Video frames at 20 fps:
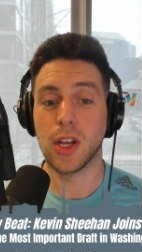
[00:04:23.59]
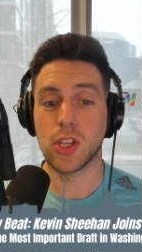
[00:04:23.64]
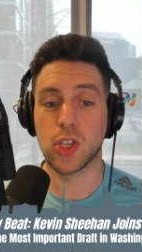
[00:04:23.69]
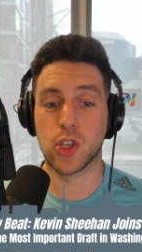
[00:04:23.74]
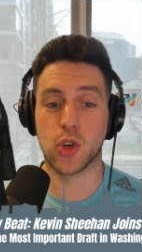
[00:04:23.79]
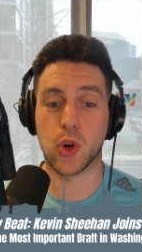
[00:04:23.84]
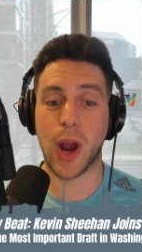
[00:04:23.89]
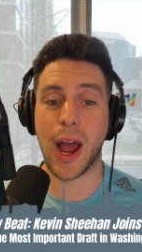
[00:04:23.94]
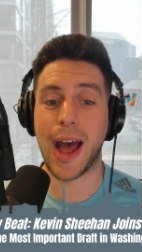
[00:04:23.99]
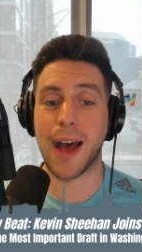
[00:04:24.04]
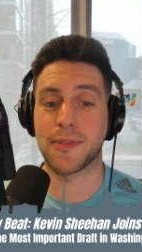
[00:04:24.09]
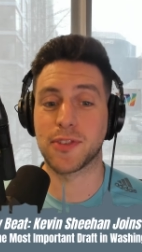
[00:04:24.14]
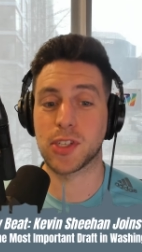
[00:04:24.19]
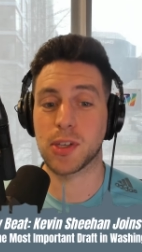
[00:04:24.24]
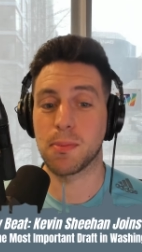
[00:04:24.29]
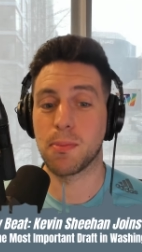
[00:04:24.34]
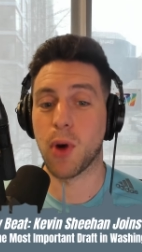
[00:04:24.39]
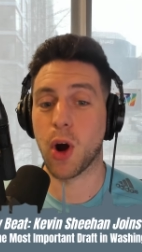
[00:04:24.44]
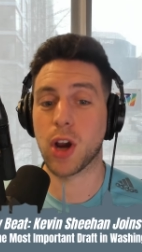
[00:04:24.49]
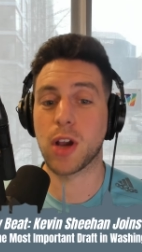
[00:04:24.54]
drafts
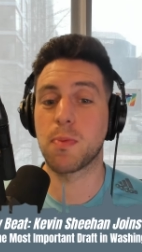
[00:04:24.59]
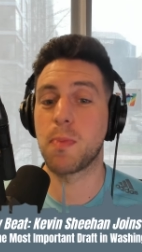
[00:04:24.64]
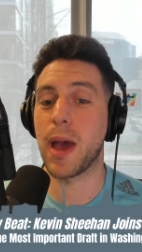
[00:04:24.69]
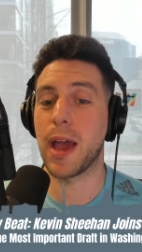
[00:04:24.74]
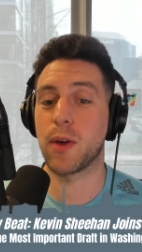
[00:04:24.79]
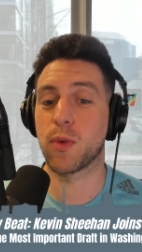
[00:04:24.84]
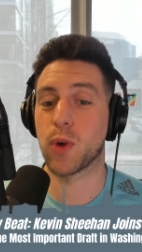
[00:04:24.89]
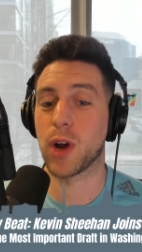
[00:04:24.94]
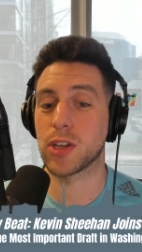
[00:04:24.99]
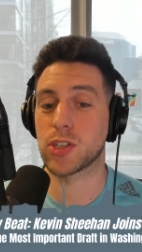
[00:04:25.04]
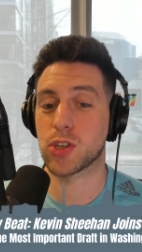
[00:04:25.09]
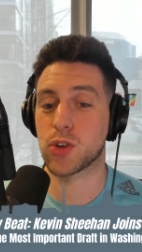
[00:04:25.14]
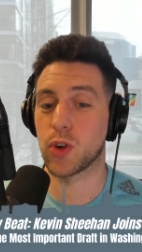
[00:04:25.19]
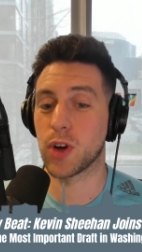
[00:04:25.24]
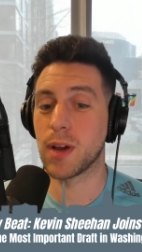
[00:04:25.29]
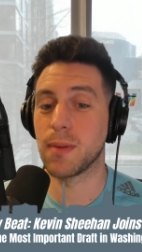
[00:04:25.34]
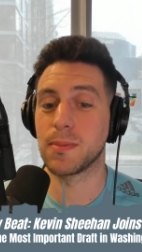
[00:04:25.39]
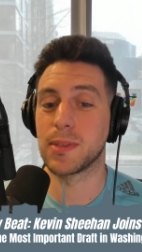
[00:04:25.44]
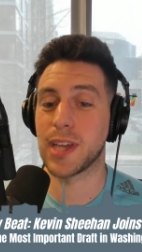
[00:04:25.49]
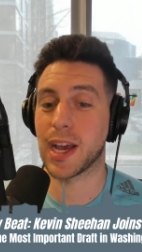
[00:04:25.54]
Mark May, Russ
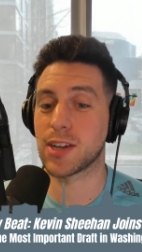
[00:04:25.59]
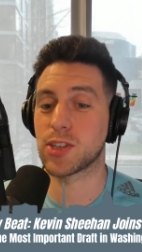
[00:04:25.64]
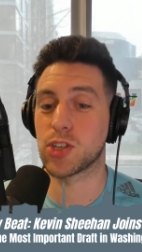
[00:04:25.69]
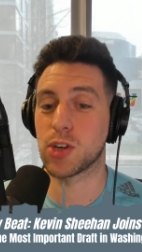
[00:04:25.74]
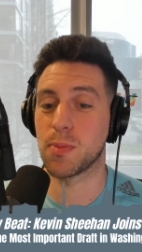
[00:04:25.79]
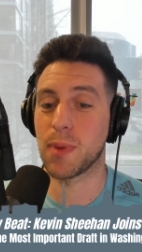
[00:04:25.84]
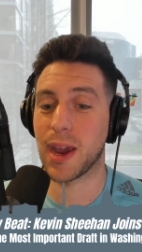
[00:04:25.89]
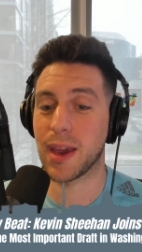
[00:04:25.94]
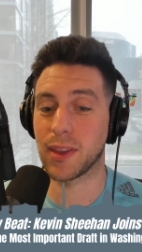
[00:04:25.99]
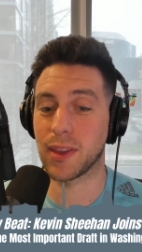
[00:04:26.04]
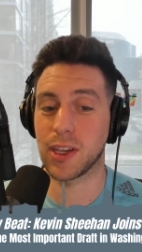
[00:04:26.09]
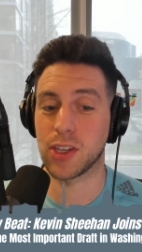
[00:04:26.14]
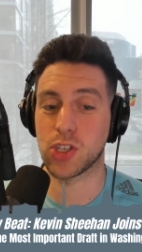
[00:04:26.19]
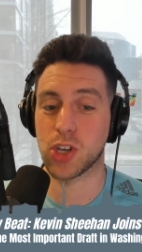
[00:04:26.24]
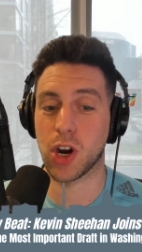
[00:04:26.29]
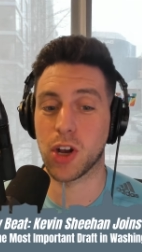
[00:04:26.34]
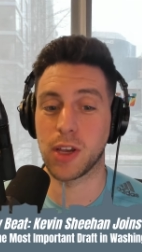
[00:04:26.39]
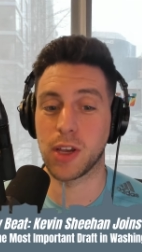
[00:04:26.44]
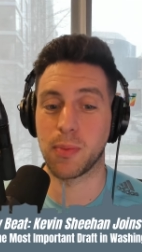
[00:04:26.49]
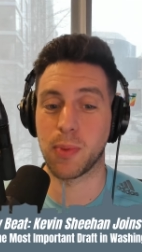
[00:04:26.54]
Grimm, Dexter Manley,
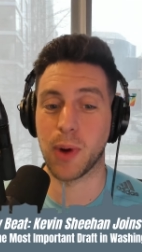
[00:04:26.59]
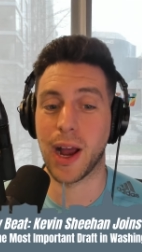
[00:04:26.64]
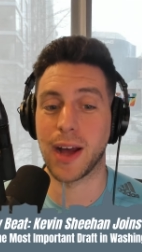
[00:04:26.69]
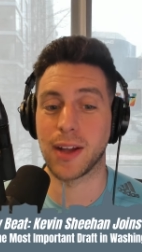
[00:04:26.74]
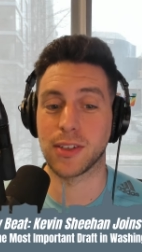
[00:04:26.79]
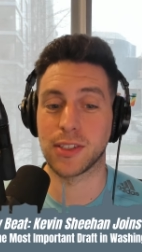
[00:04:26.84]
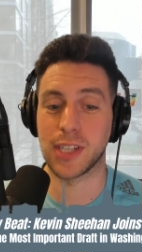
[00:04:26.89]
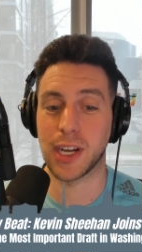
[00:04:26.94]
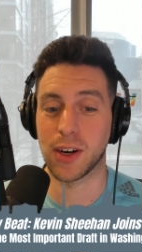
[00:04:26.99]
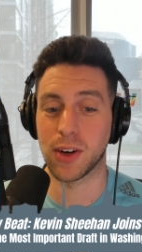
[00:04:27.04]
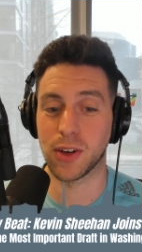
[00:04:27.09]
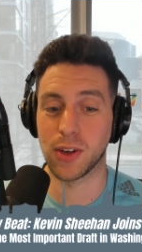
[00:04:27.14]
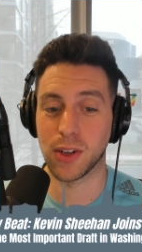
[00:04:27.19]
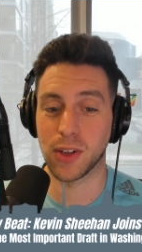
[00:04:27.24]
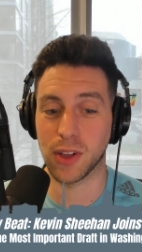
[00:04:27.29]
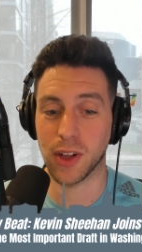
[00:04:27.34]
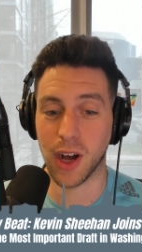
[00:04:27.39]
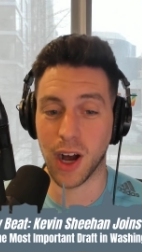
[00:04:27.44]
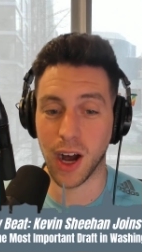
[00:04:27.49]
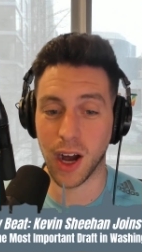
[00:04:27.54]
Charlie Brown,
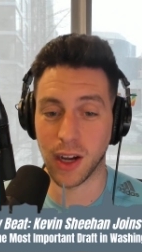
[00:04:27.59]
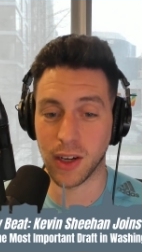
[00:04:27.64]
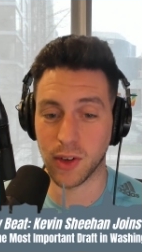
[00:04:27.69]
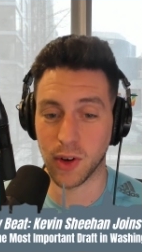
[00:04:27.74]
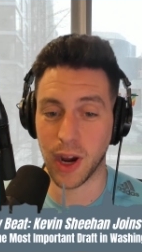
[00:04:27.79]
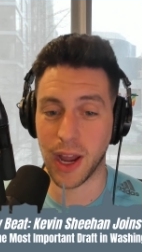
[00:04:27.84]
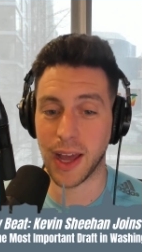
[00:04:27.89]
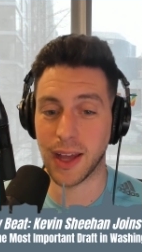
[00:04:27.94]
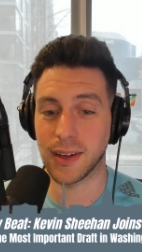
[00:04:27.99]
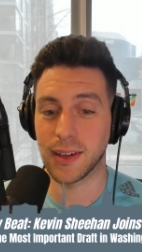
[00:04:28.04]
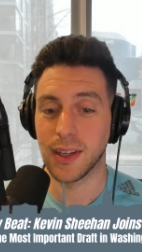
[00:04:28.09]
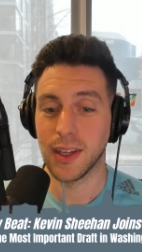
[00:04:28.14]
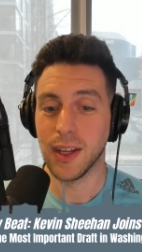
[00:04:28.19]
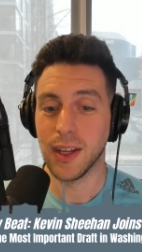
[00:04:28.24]
Darryl uh, Grant,